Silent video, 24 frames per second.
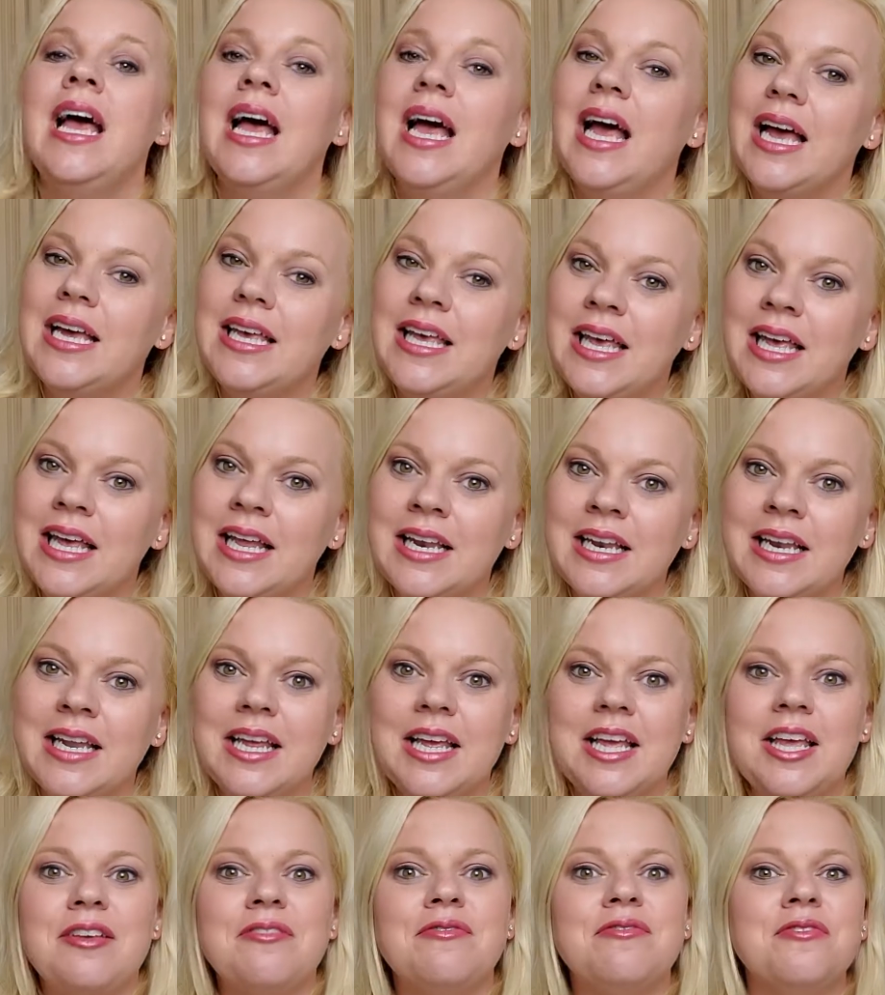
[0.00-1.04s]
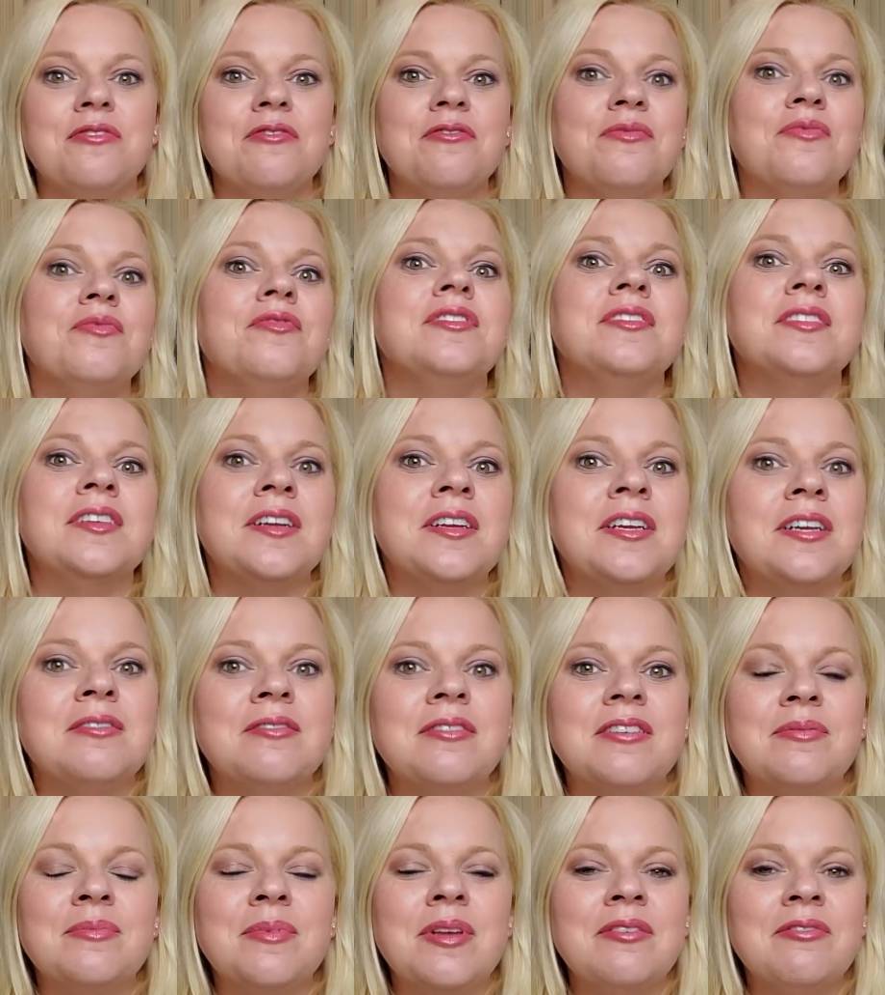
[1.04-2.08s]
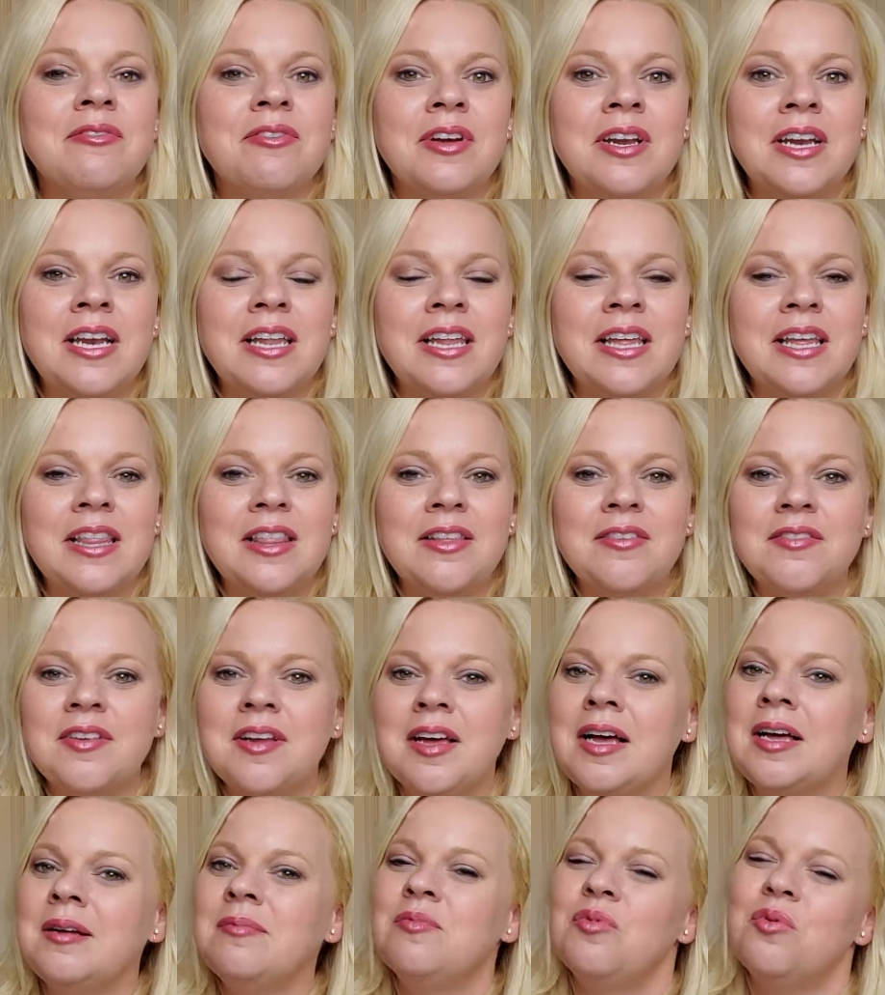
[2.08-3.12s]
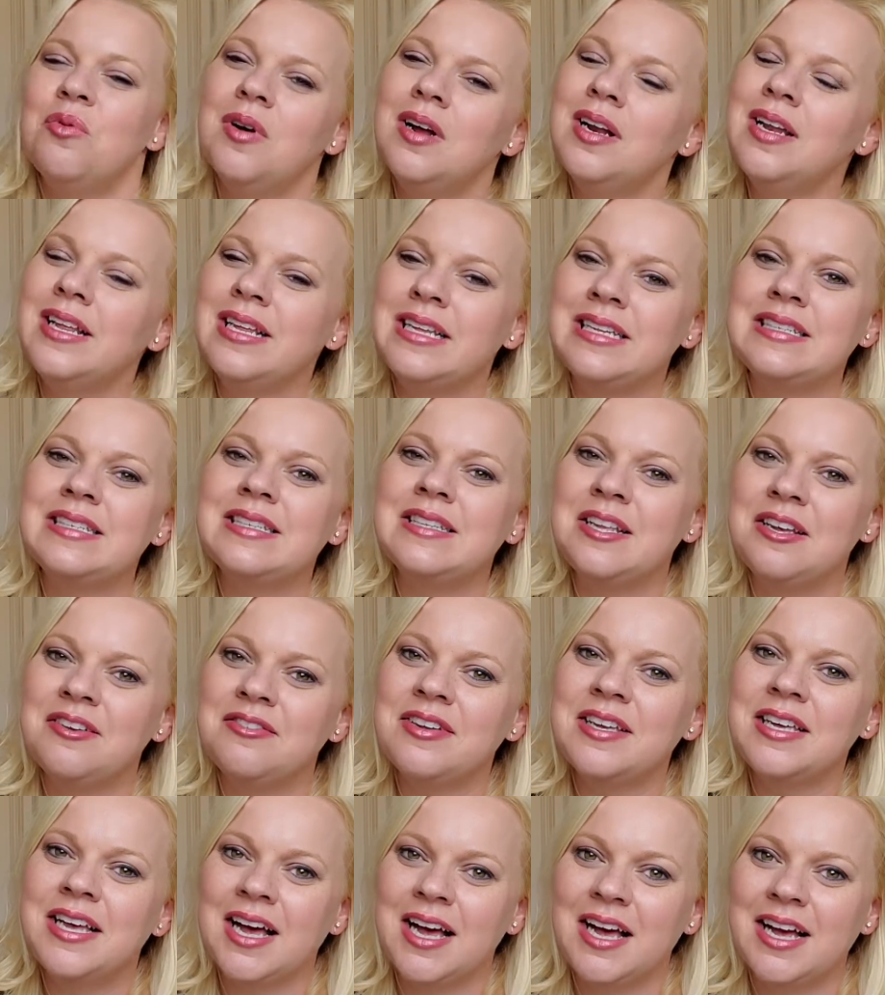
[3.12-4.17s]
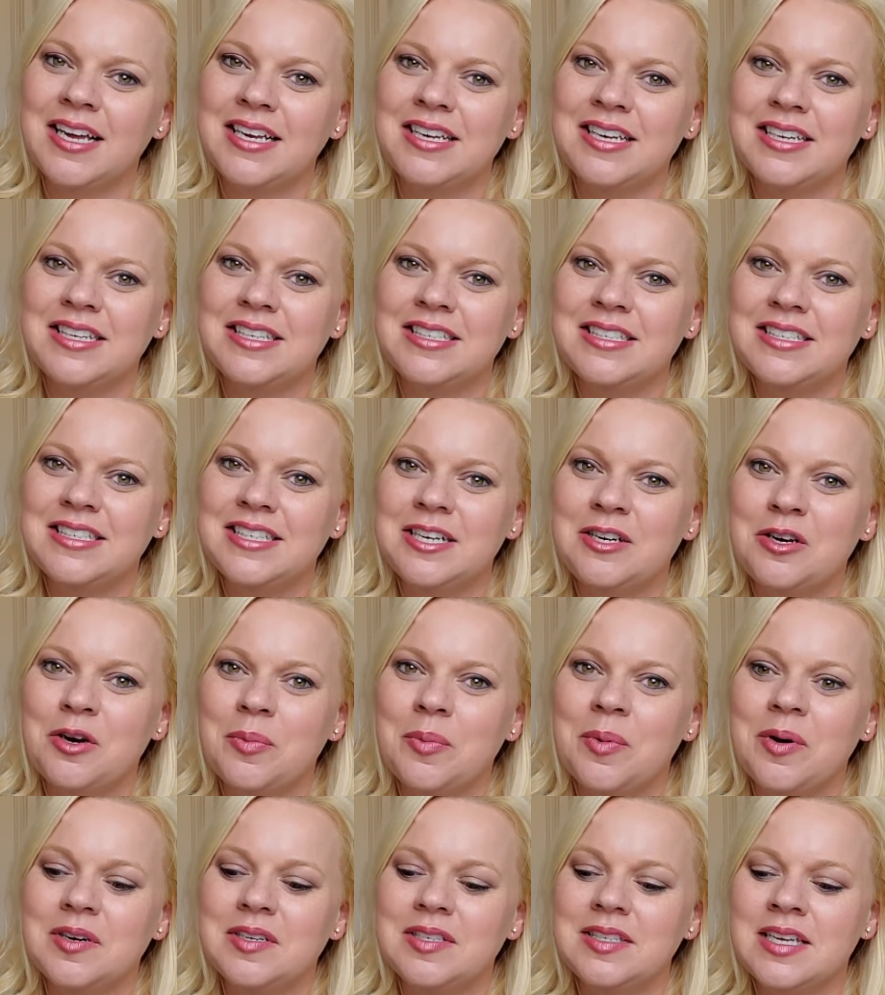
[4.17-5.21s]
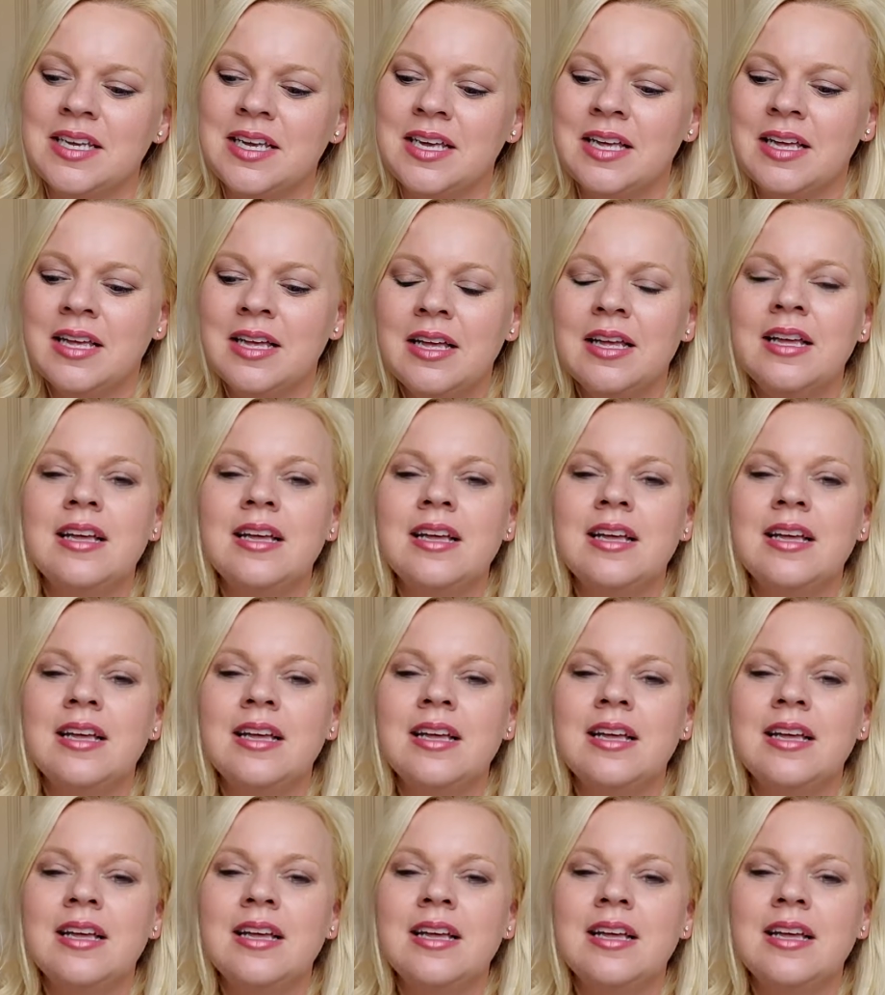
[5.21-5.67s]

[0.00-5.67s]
again, if you've studied with me for any length of time, what is loving kindness, tender mercy?